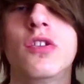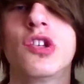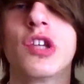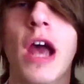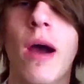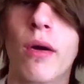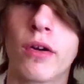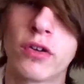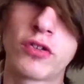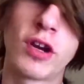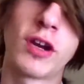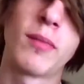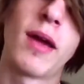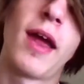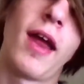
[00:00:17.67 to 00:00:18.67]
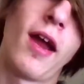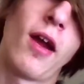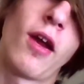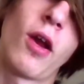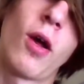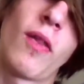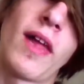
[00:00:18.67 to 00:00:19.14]
shower, straighten my
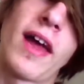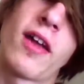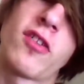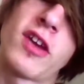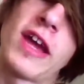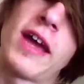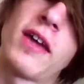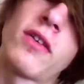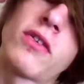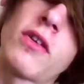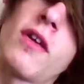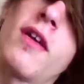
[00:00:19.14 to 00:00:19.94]
hair, and all that jazz.